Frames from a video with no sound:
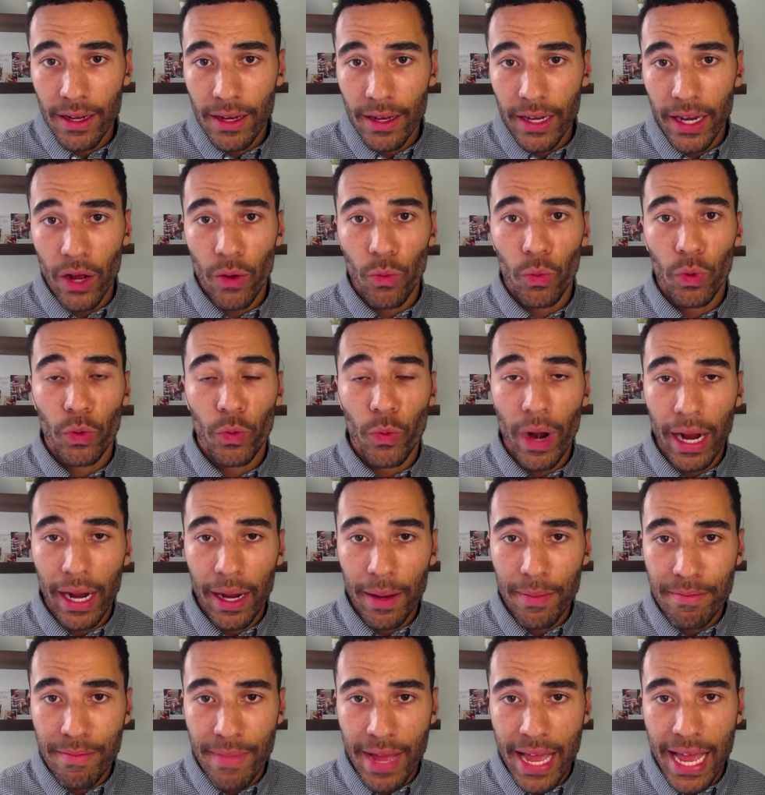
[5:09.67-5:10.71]
Would
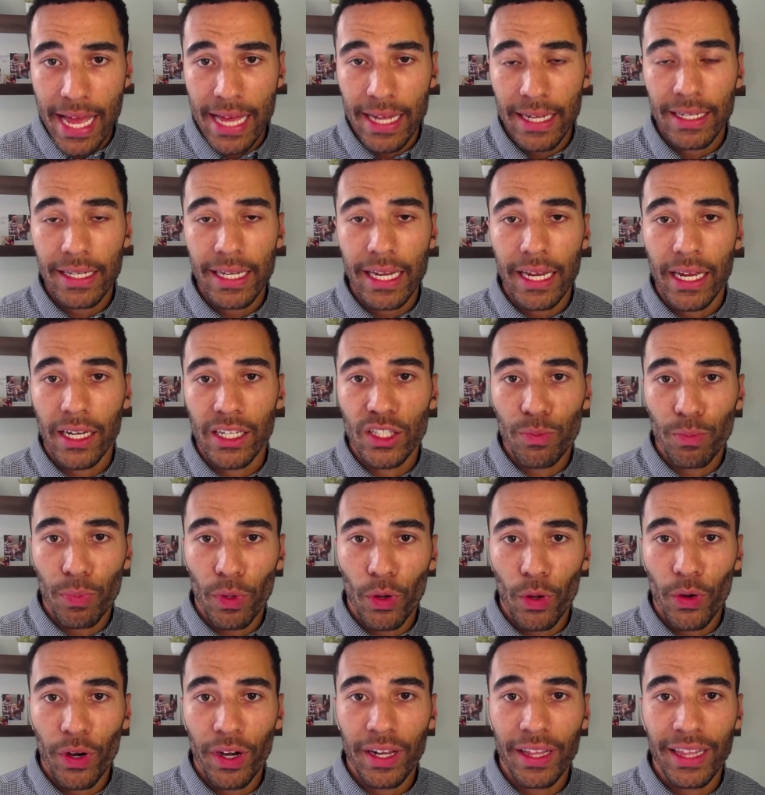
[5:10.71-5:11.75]
recommend
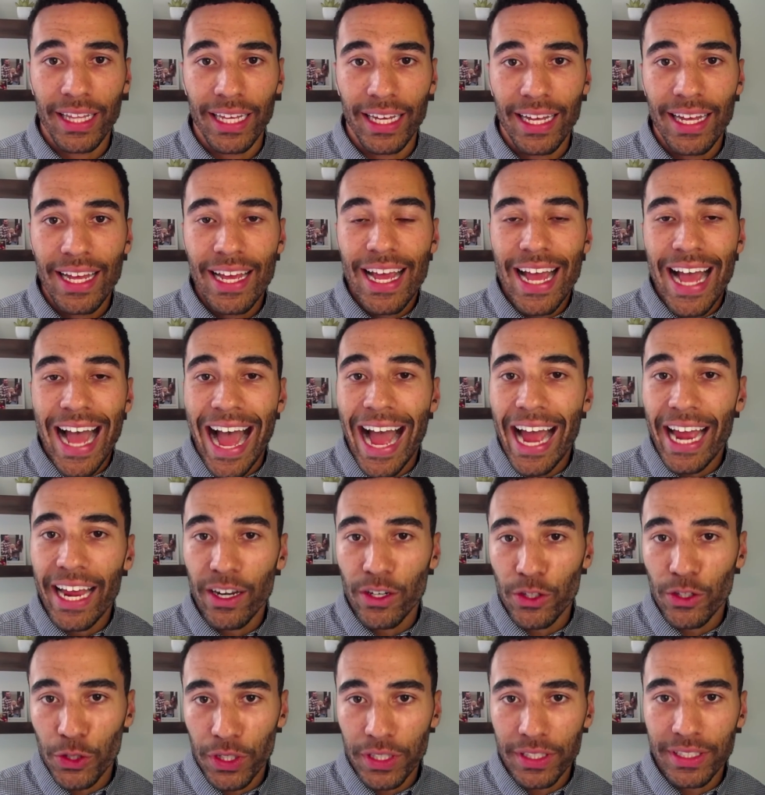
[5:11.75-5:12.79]
exploring the high
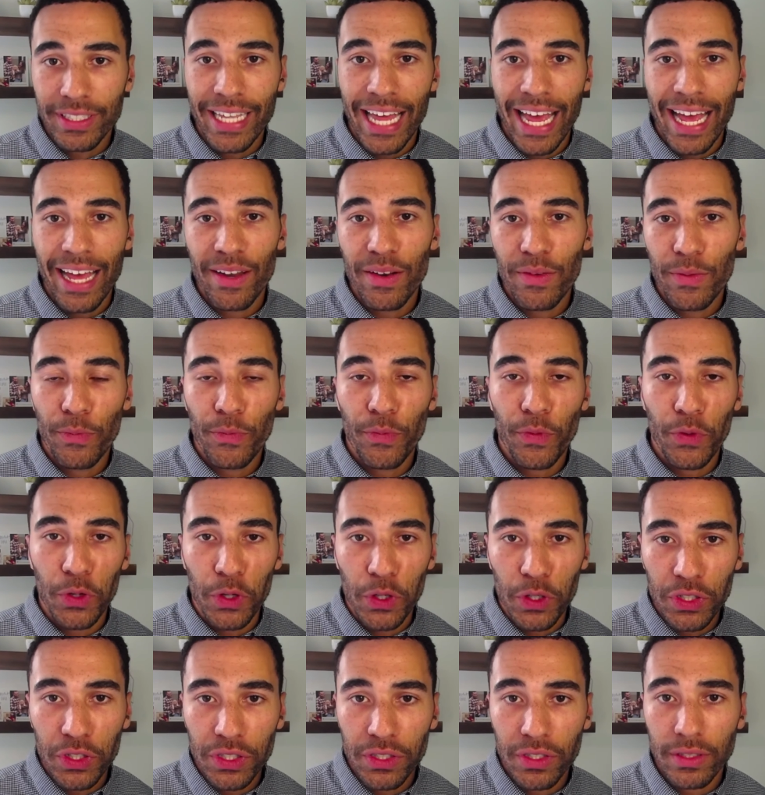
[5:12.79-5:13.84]
interest debt
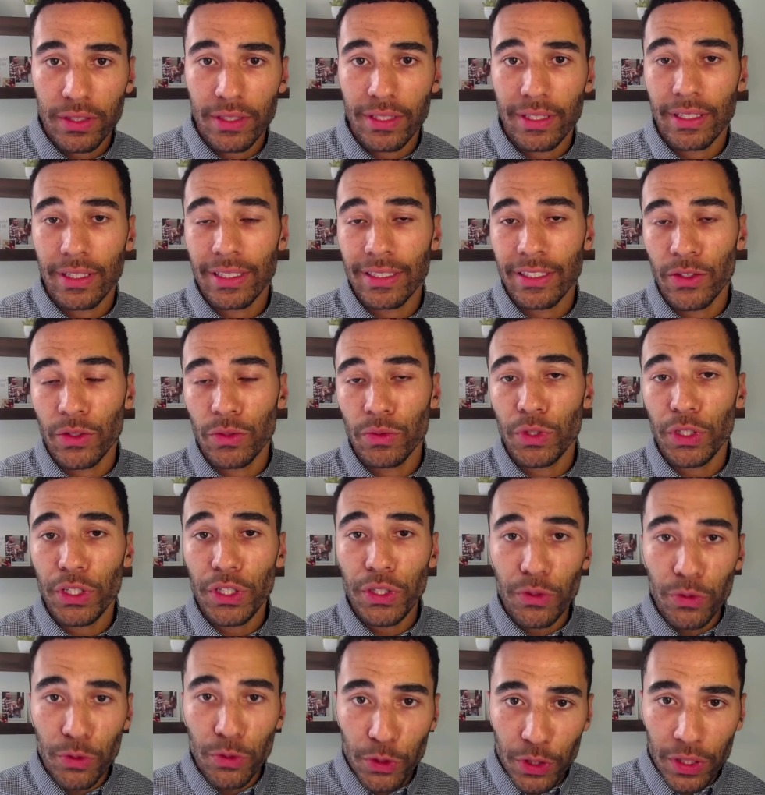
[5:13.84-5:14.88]
first,
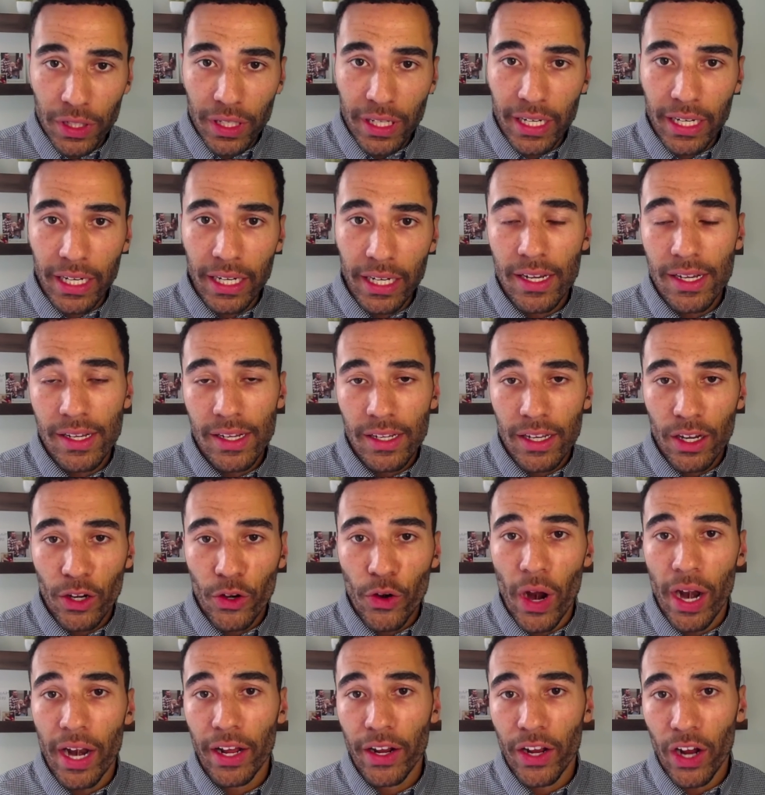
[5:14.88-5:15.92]
usually
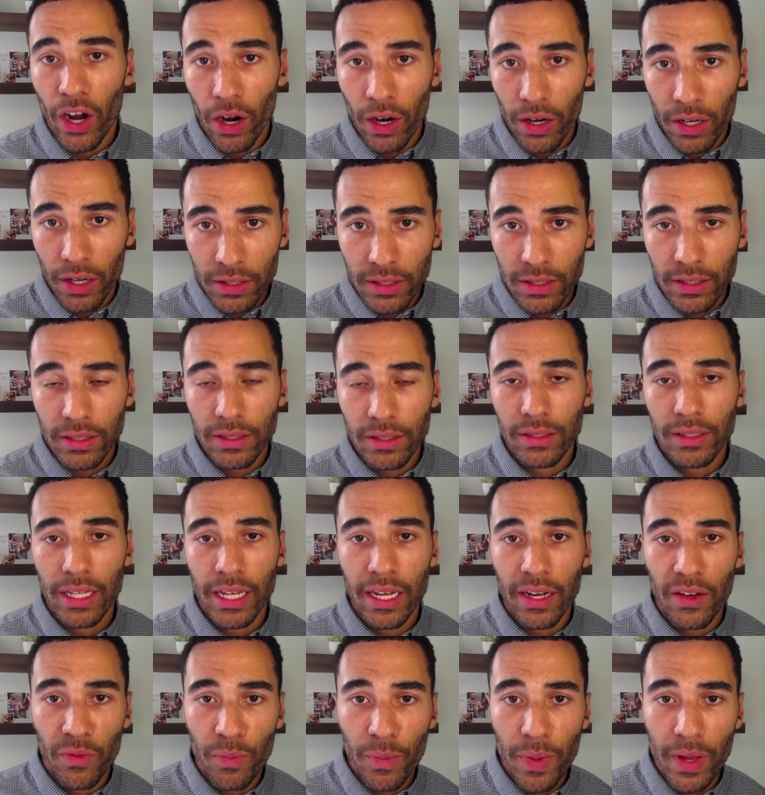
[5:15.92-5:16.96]
credit cards
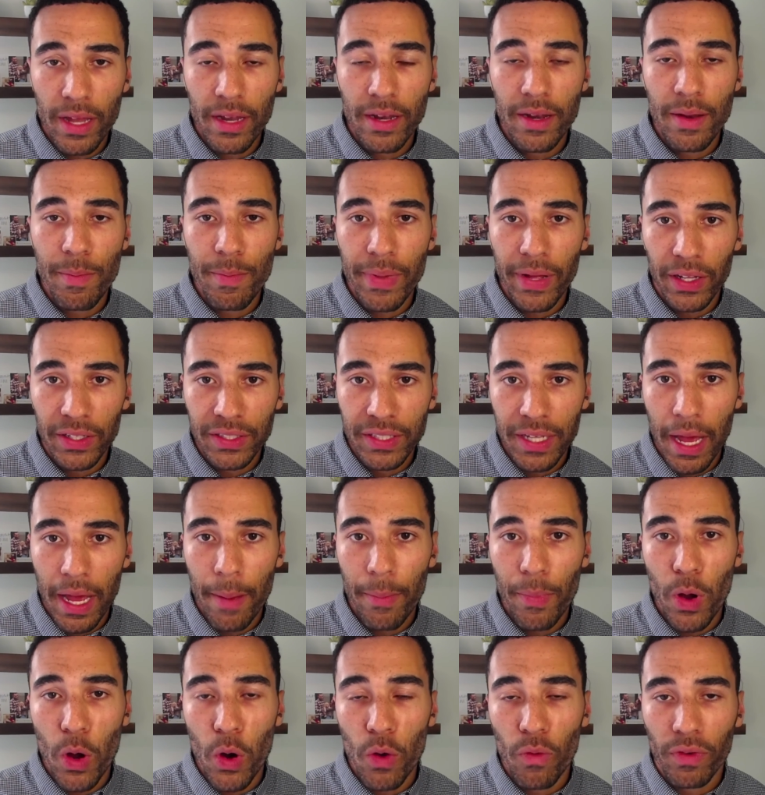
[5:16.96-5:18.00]
that have been built
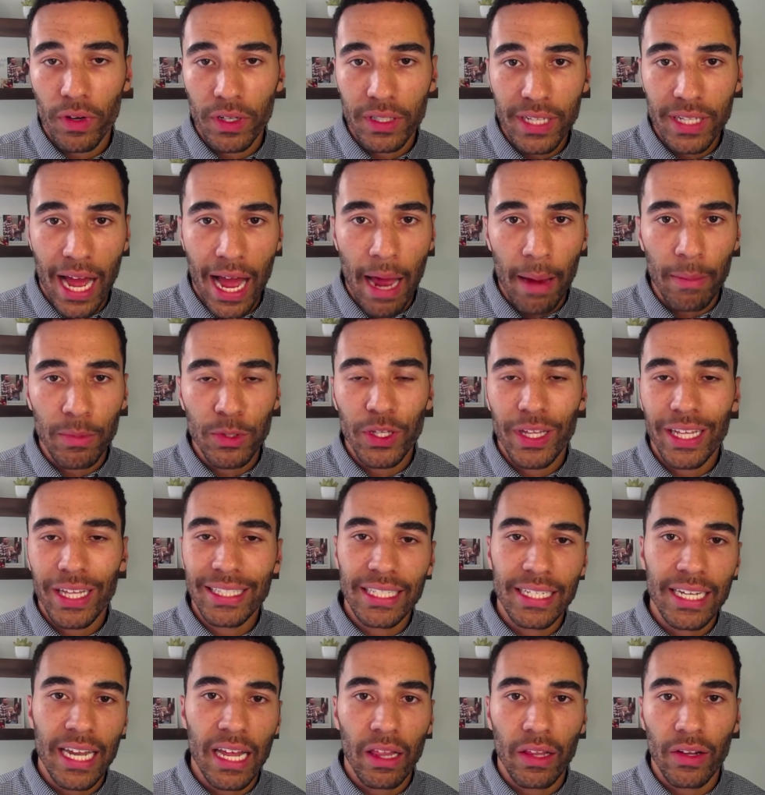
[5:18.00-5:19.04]
up over time. So that's
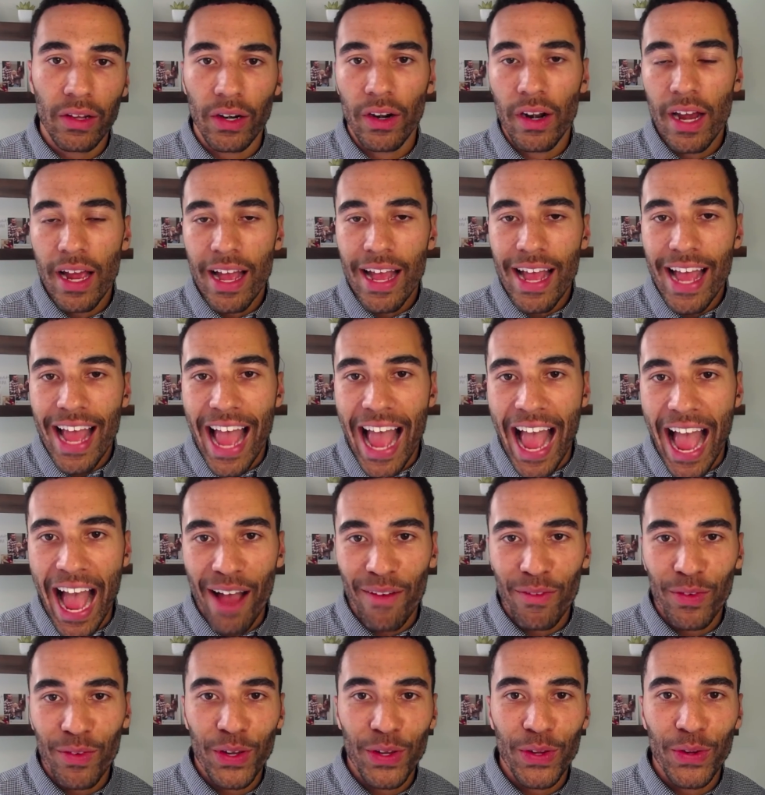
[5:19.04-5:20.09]
another
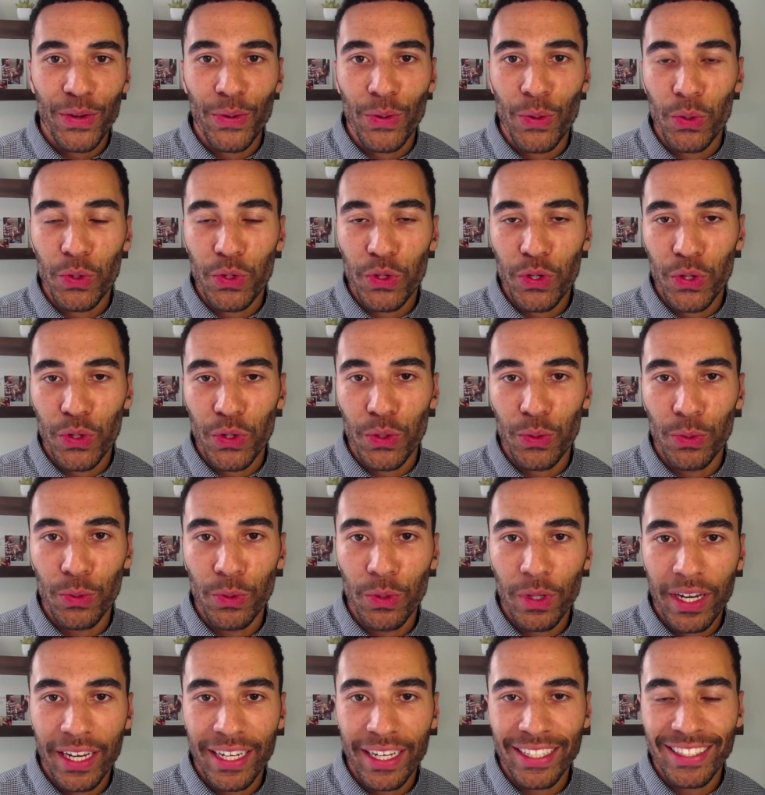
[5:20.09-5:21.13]
avenue to
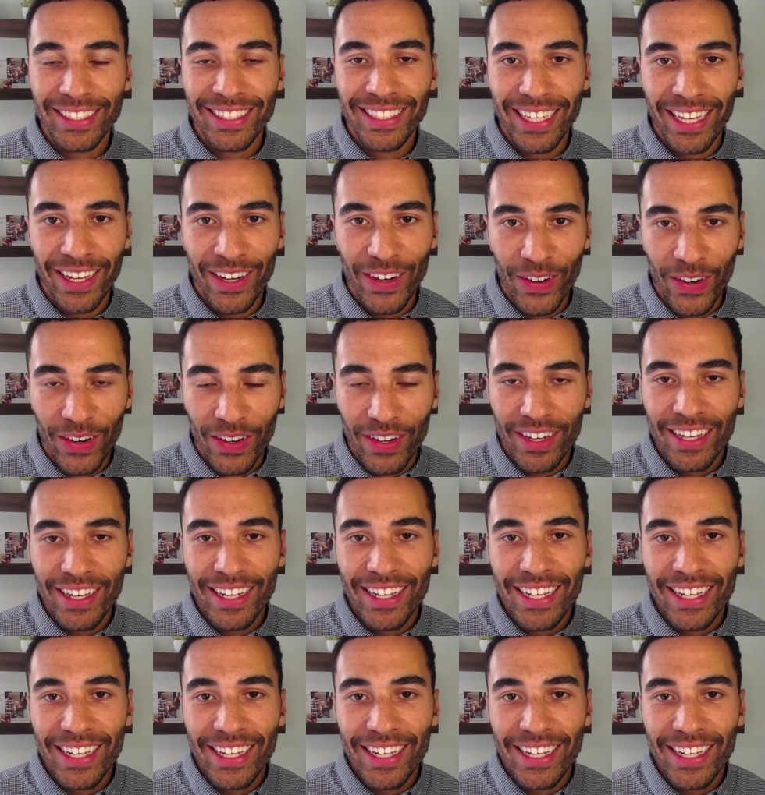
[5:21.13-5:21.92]
consider.